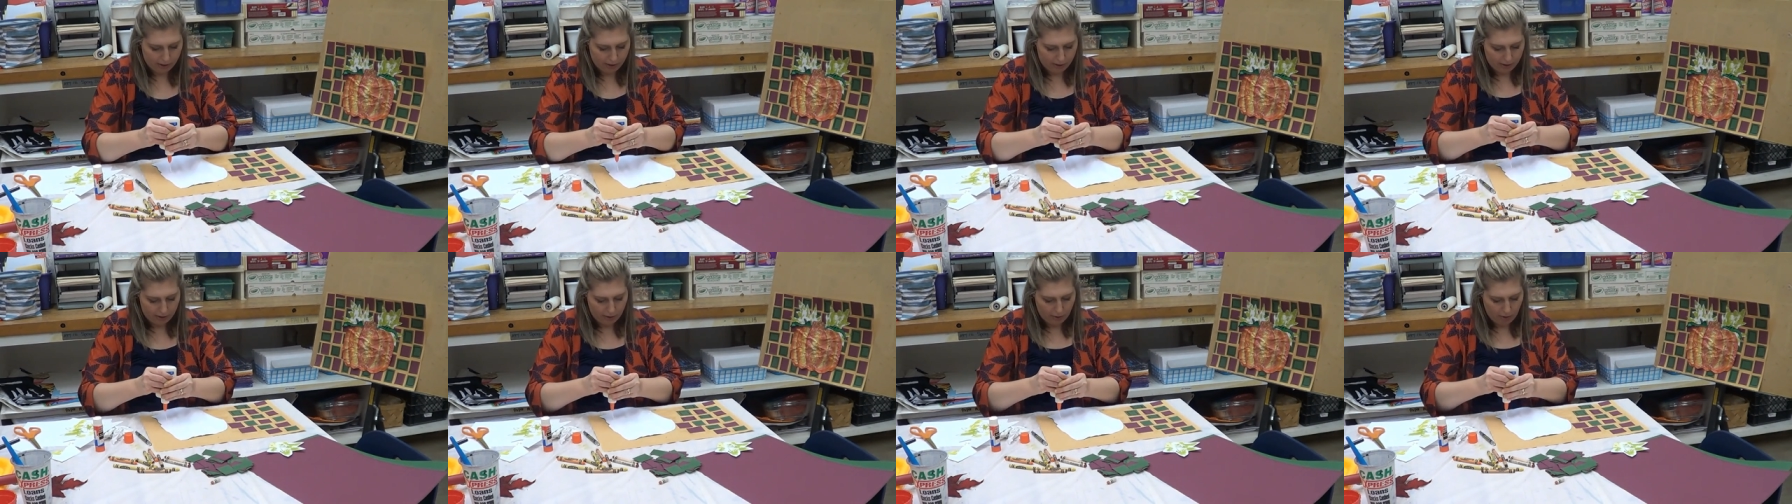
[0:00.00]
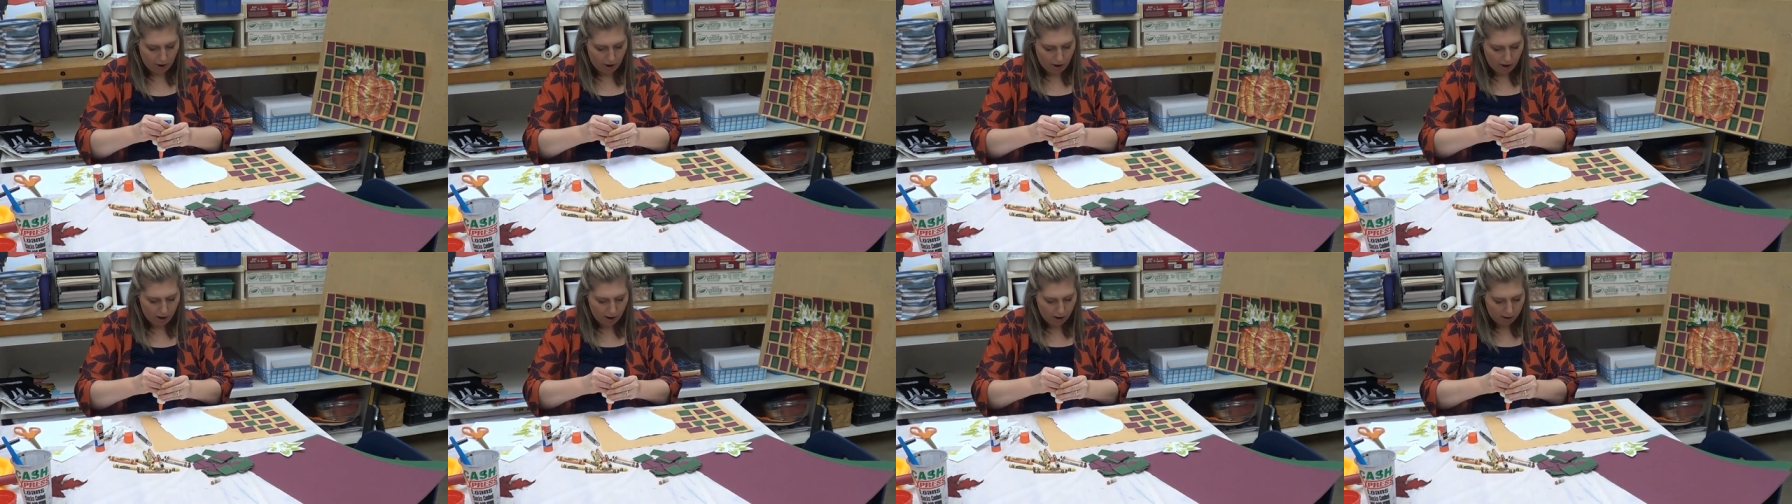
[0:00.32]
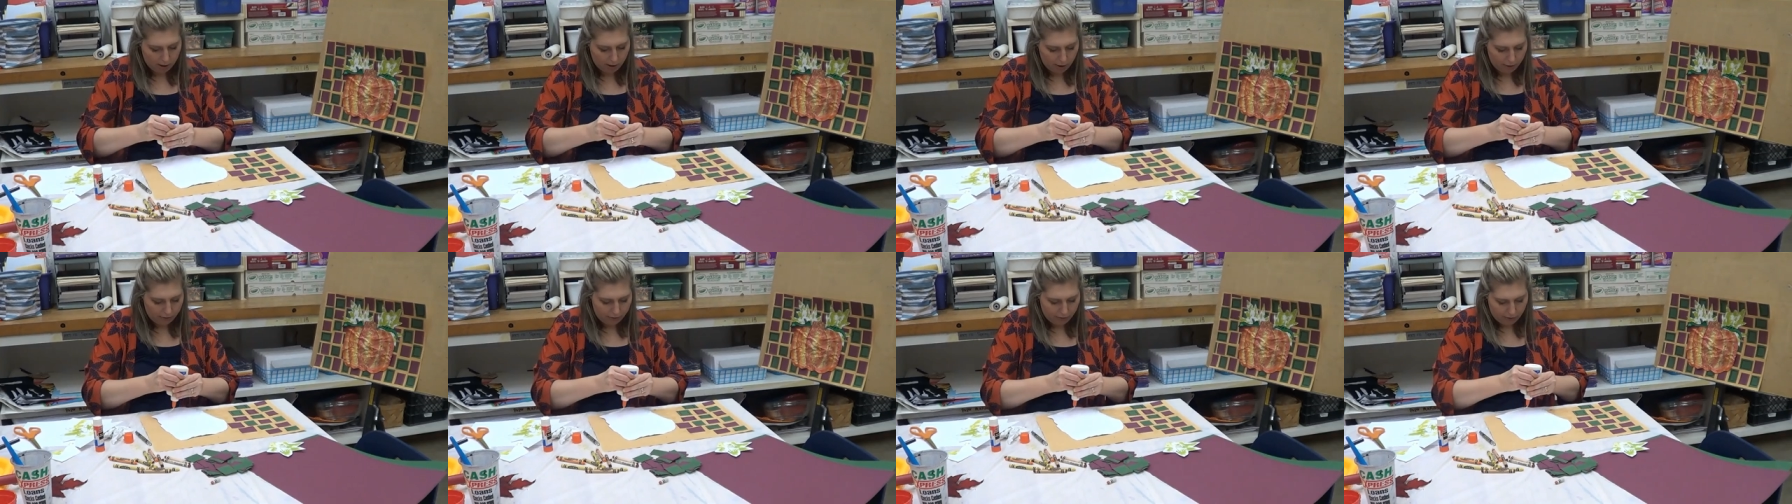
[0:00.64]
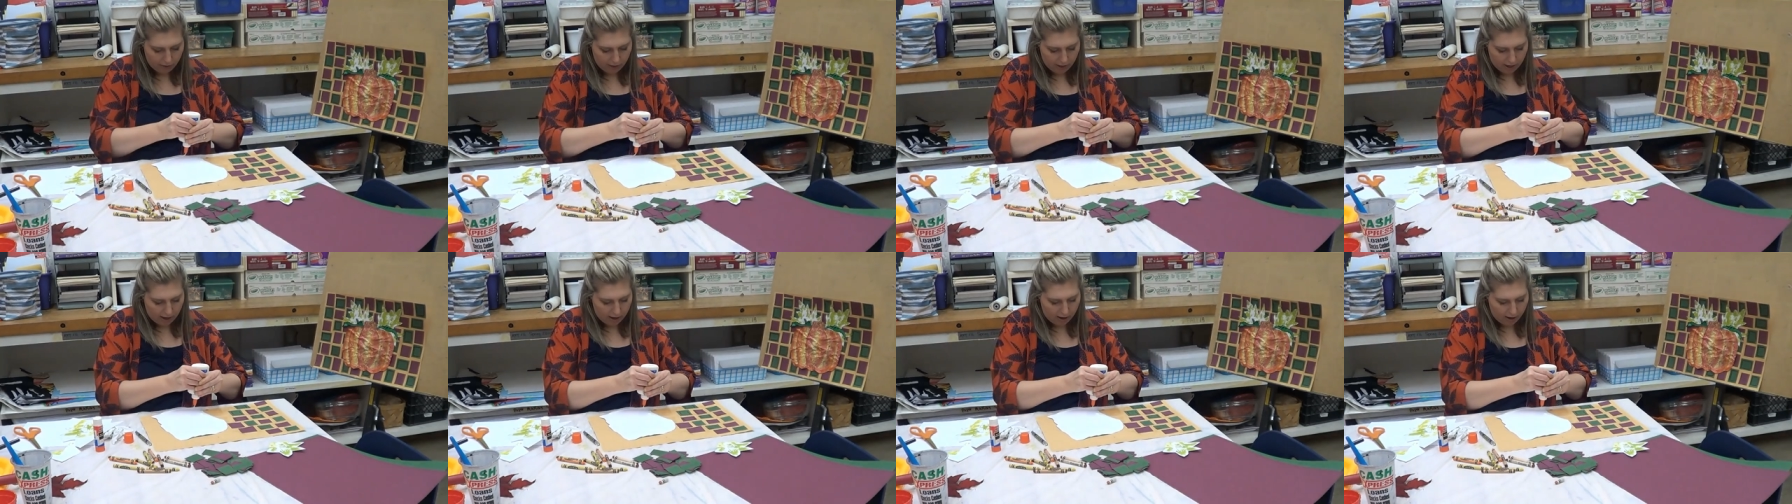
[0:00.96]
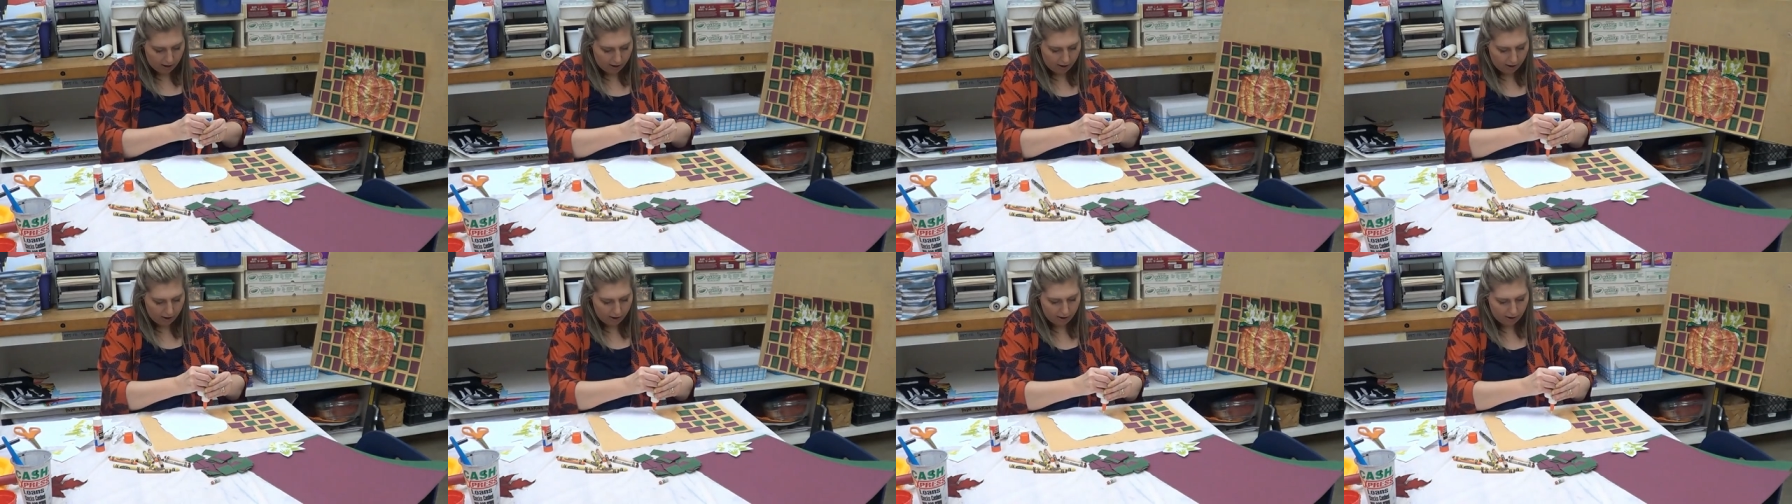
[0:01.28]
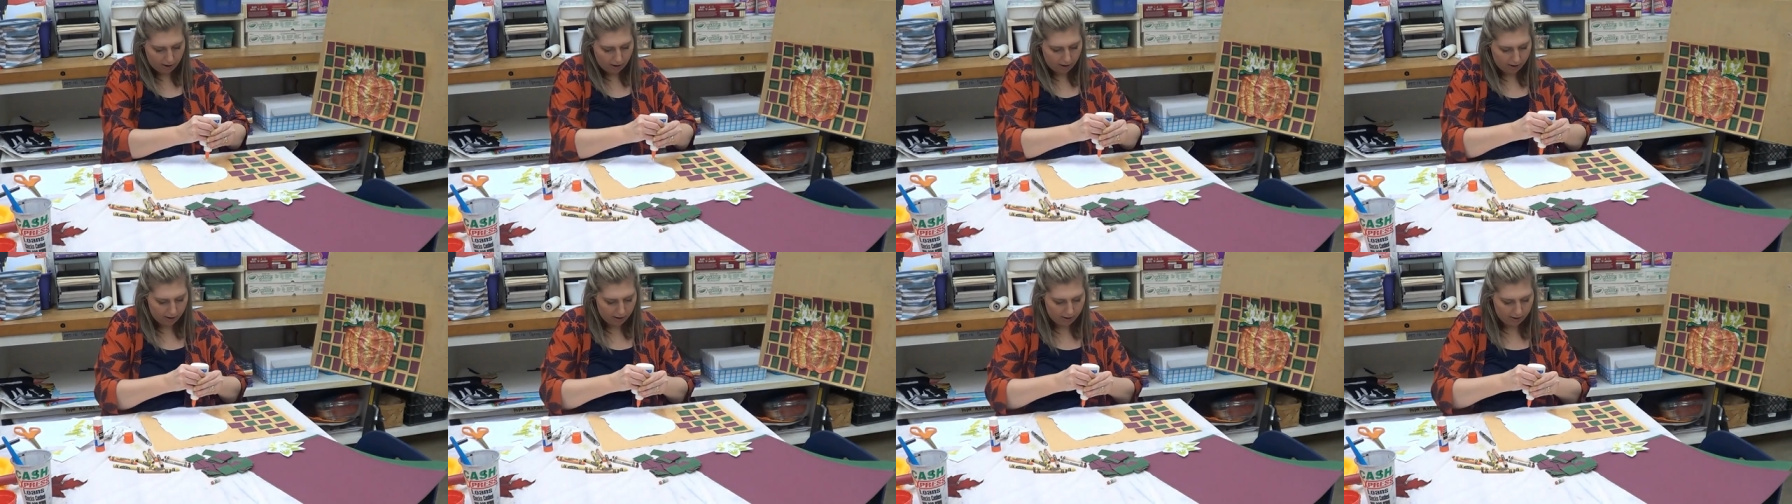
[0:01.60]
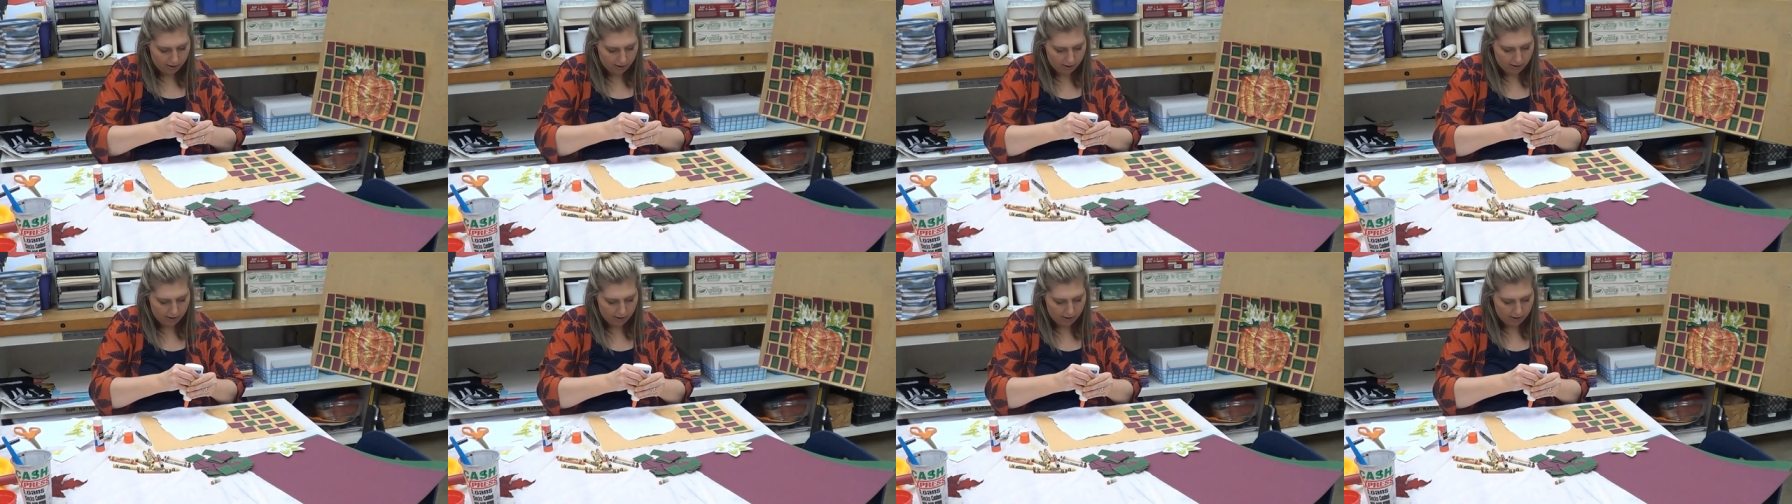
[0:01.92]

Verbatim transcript: glue all over there